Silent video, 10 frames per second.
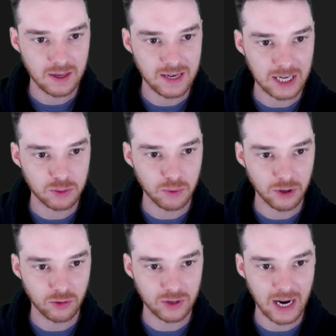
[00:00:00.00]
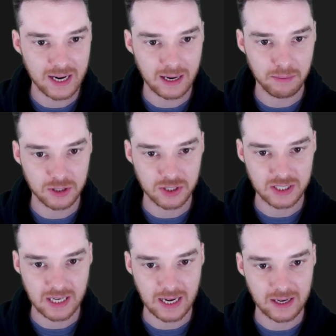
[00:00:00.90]
Next, we're creating a bunch of
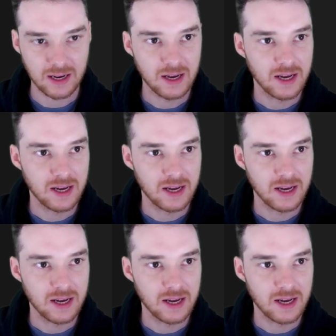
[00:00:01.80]
state.